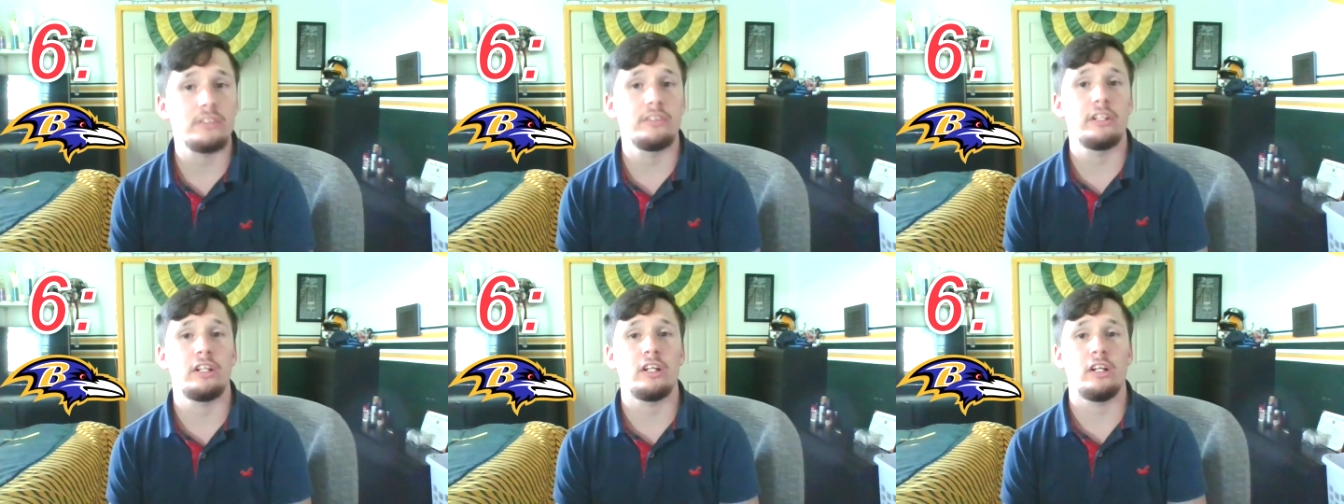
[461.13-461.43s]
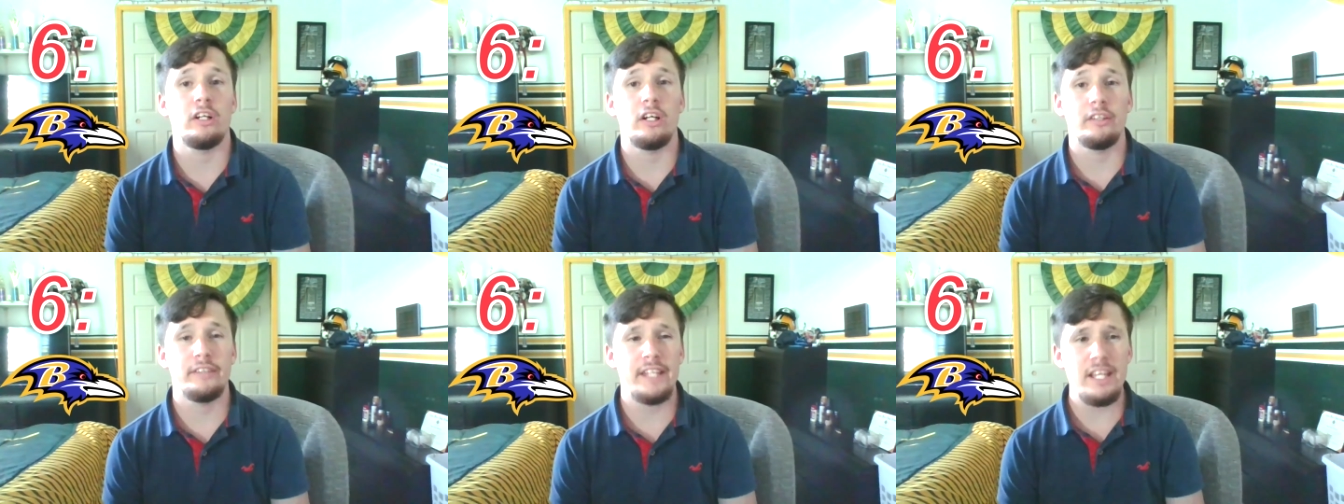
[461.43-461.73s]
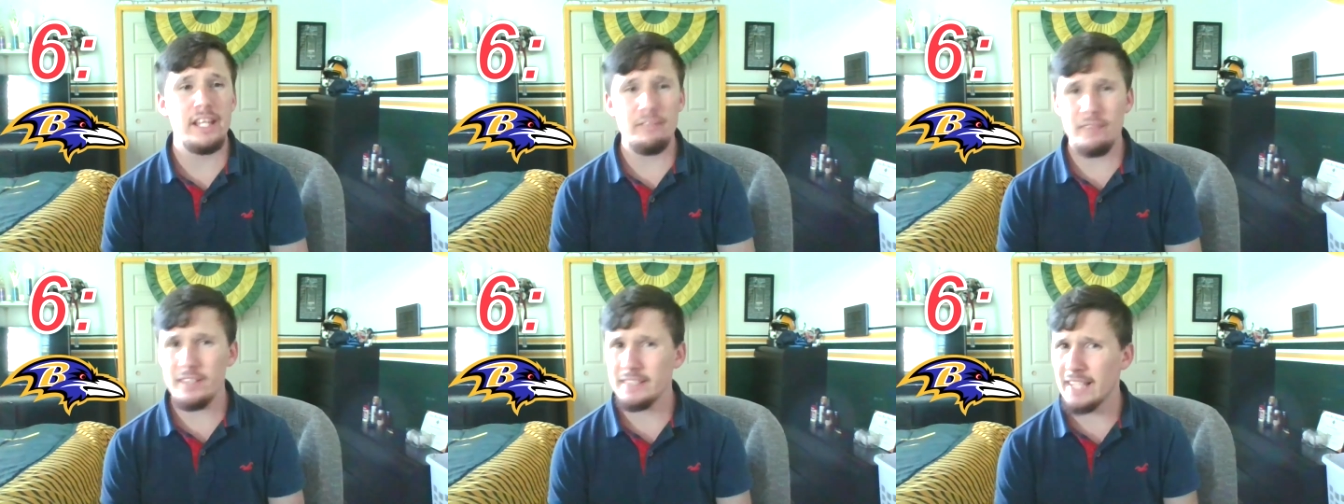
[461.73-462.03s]
Their
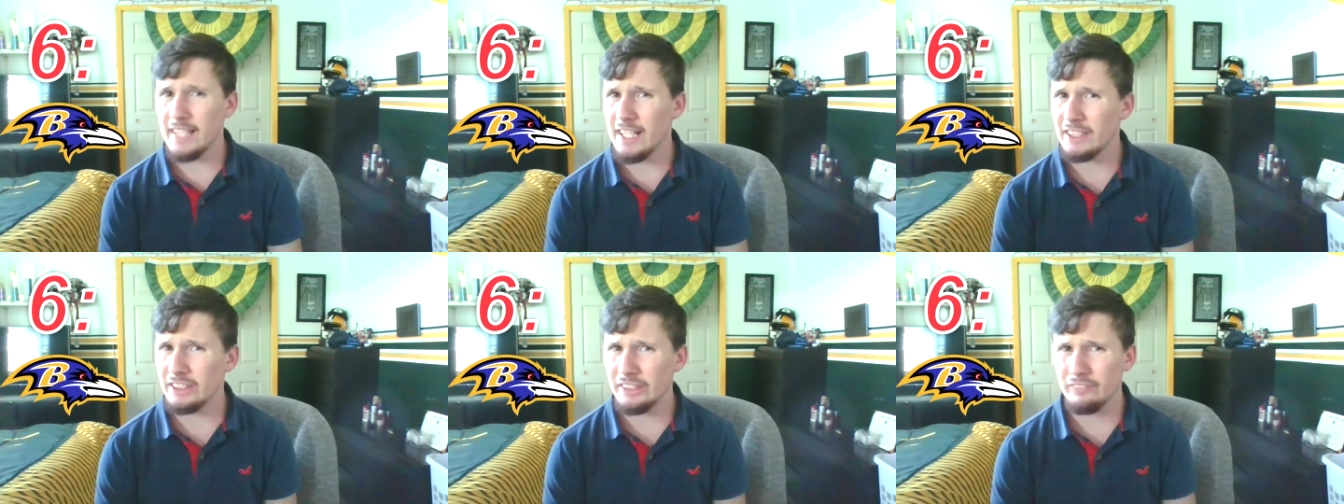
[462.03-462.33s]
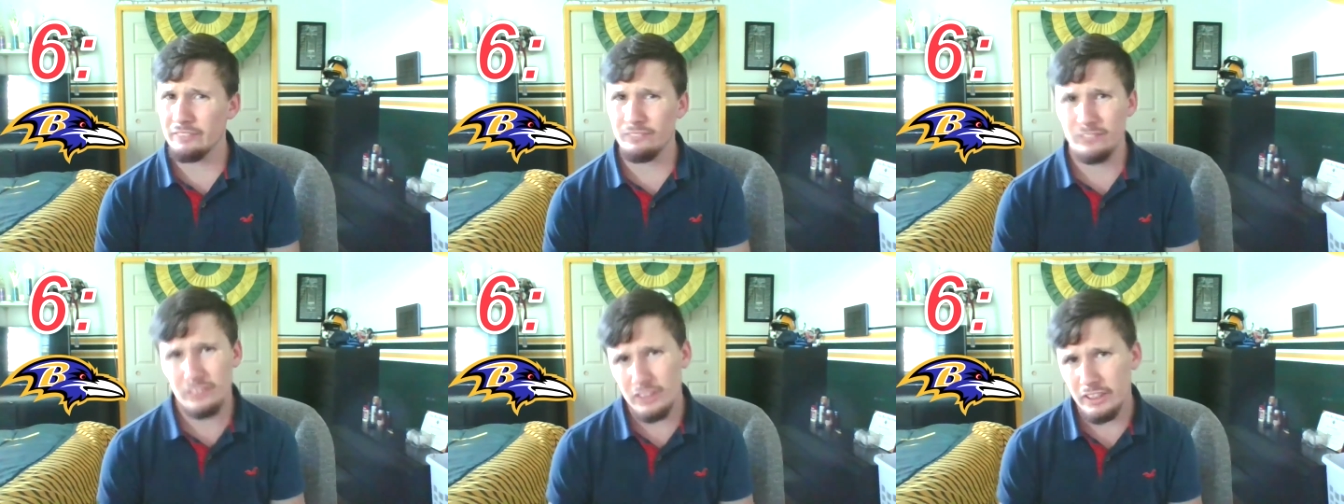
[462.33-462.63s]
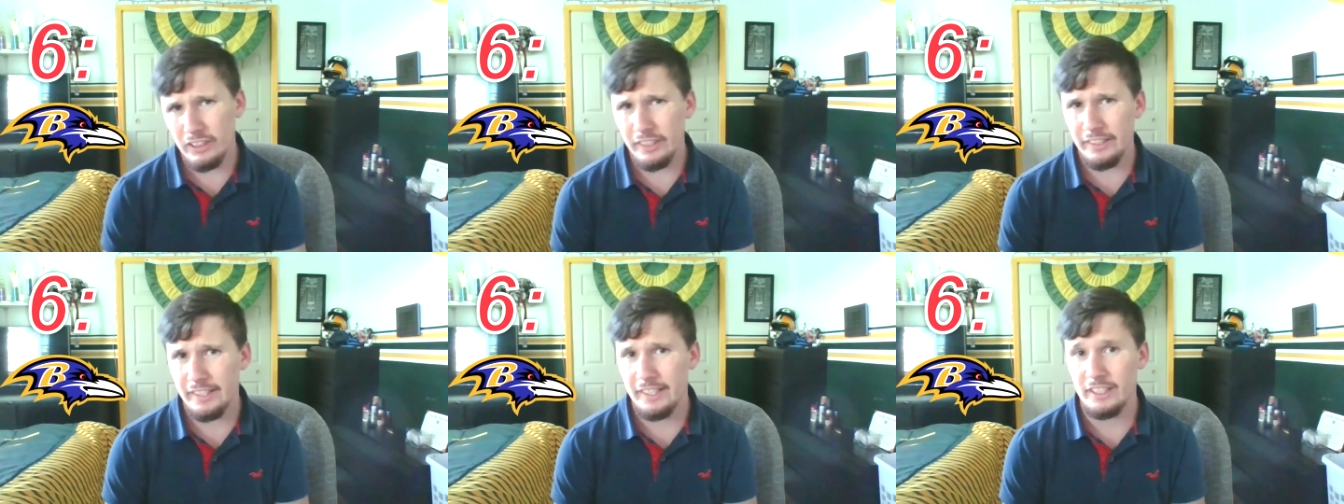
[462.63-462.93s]
defense actually
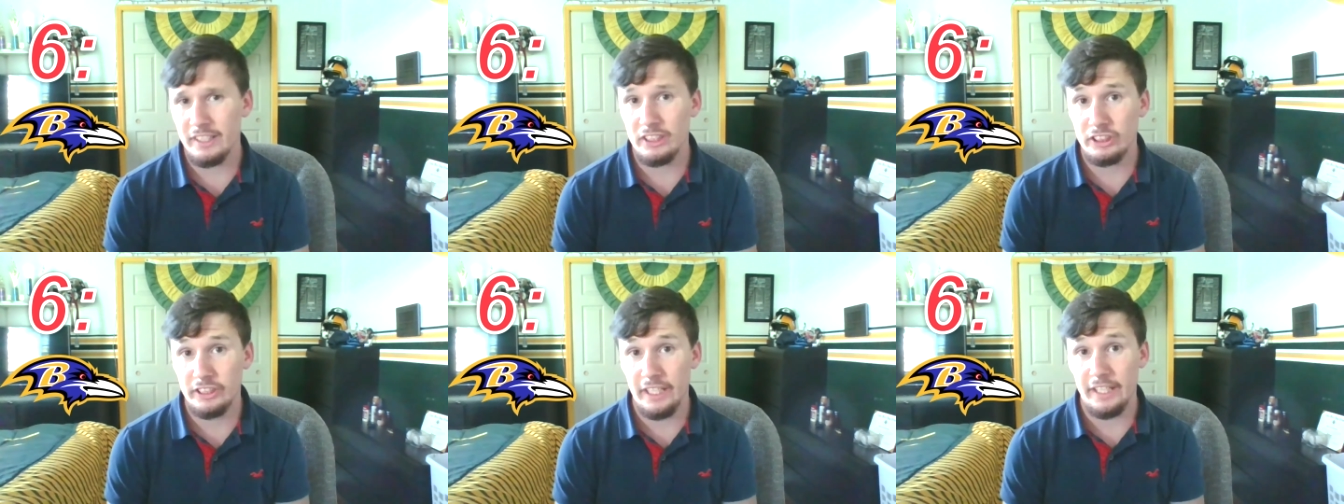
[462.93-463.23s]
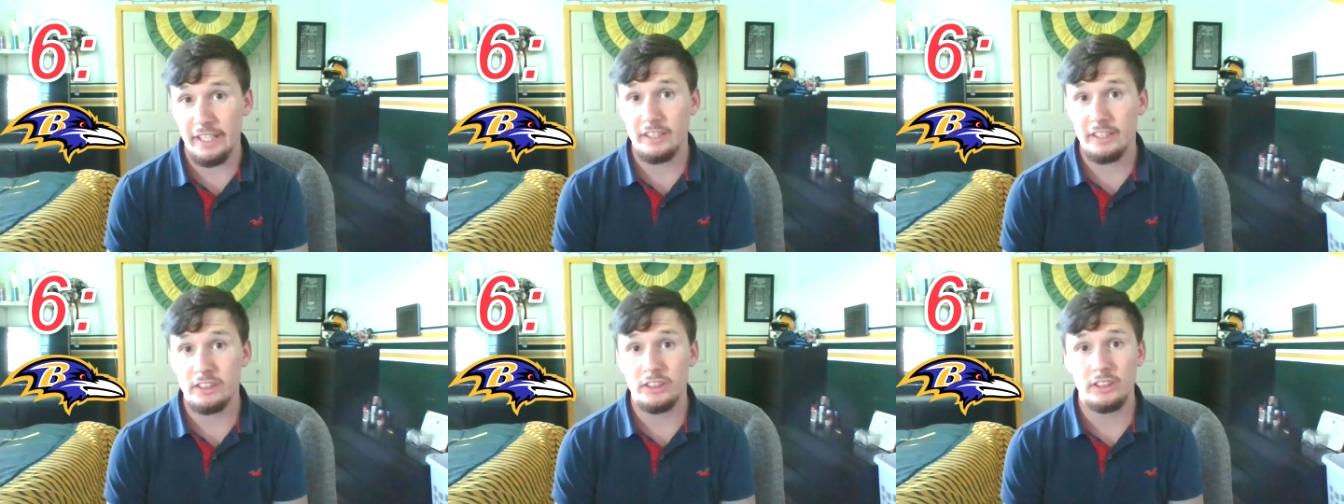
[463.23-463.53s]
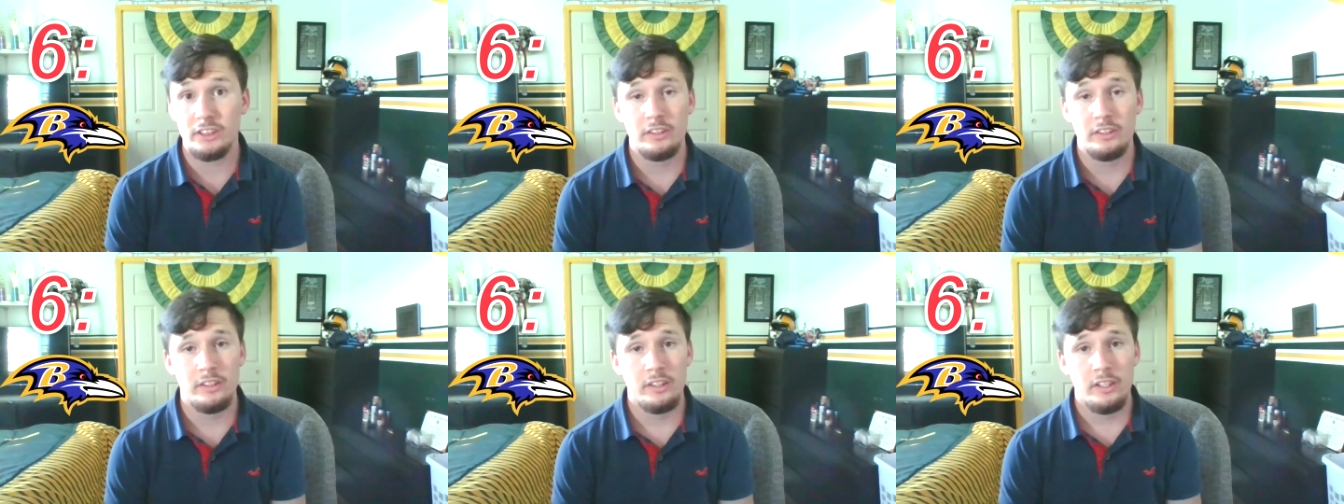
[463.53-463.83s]
really didn't change.